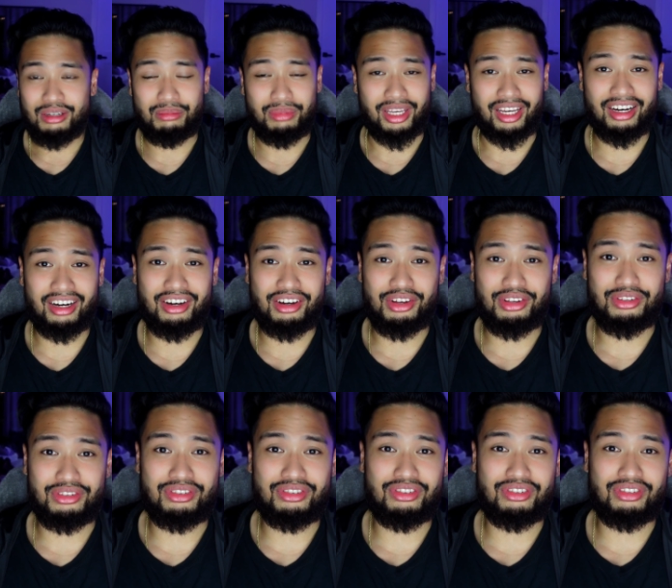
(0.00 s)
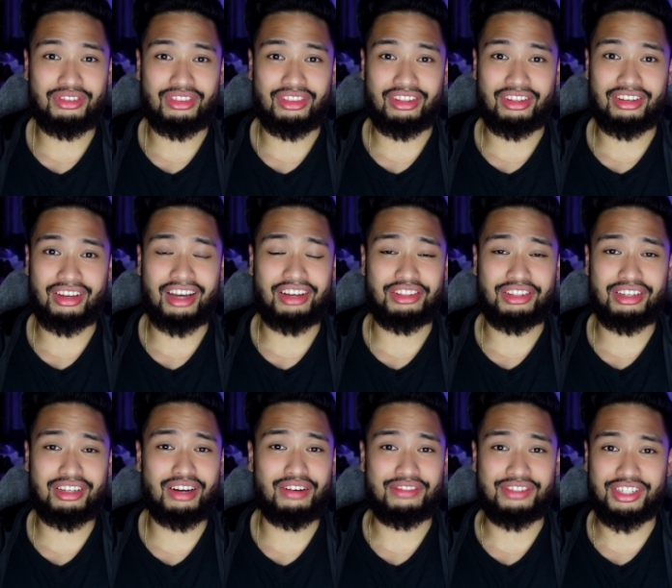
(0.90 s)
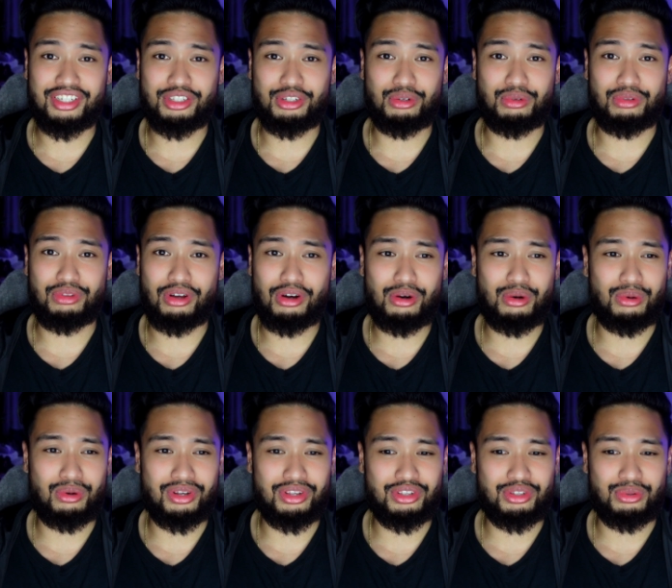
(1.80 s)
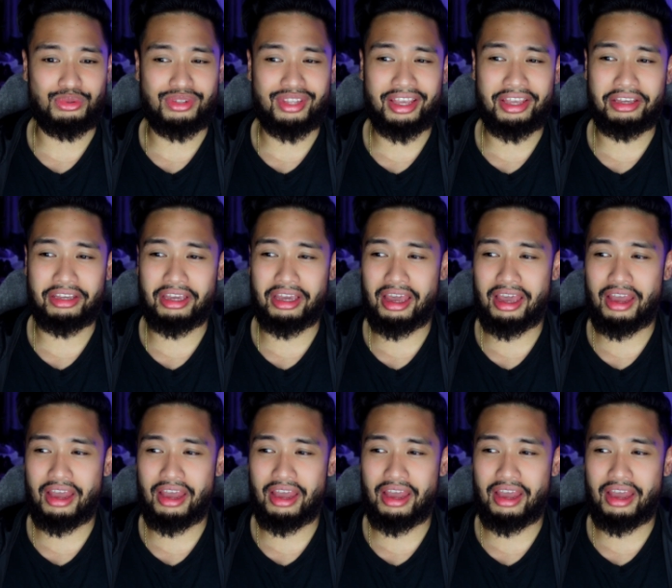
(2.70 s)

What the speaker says: because the idea of Jeet Kune Do is to take